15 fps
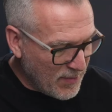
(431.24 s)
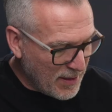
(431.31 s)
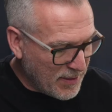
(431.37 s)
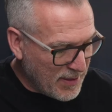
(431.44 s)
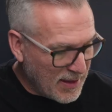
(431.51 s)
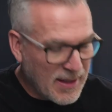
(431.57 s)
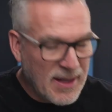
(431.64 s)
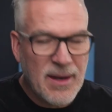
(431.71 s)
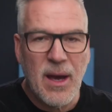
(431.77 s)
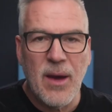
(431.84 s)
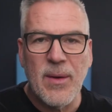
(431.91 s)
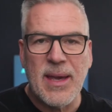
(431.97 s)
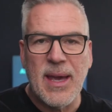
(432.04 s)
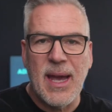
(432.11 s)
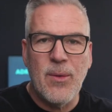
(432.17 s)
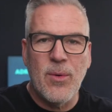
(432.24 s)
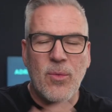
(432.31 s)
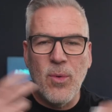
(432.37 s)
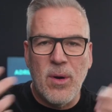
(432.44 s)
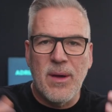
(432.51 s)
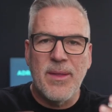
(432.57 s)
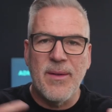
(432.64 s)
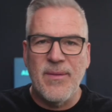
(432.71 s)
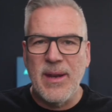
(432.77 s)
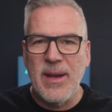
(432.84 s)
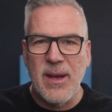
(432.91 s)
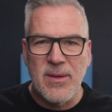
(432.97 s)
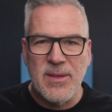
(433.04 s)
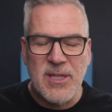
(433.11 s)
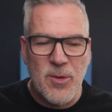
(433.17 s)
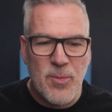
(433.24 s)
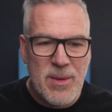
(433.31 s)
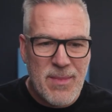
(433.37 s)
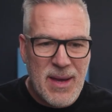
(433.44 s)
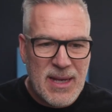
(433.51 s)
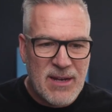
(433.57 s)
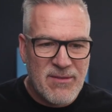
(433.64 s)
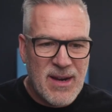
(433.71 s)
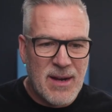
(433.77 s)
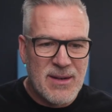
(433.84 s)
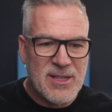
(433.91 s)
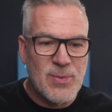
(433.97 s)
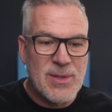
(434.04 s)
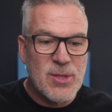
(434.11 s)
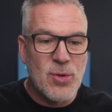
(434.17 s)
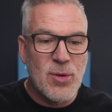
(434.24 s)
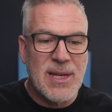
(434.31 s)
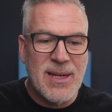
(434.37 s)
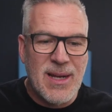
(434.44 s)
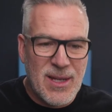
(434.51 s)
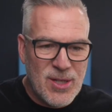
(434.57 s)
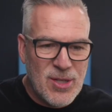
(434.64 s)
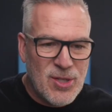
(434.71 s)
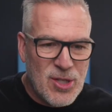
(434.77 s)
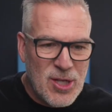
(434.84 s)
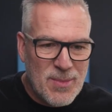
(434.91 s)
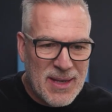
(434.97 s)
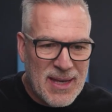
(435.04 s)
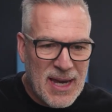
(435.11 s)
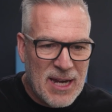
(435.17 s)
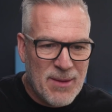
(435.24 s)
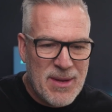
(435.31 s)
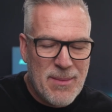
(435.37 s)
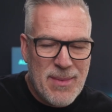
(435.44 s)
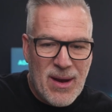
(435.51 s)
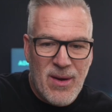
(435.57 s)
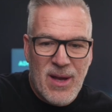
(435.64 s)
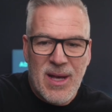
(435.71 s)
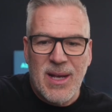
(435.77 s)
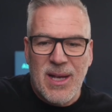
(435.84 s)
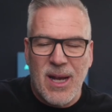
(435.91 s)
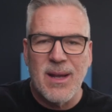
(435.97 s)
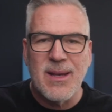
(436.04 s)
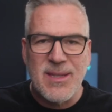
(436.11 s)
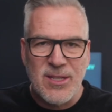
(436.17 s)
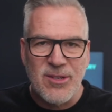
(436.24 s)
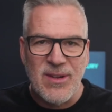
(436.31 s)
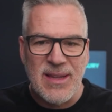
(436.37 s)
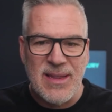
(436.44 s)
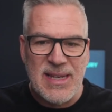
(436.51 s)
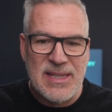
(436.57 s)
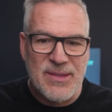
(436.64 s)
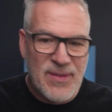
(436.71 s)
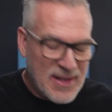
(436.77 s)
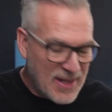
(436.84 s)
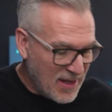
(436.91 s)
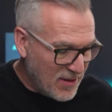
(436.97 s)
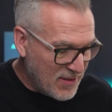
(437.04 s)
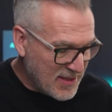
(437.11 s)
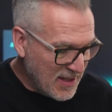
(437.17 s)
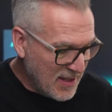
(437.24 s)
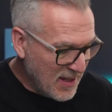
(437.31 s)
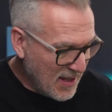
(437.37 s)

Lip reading: we're thinking, okay, well, what other videos could we make around this? We talk in our YouTube Academy about clustering these videos.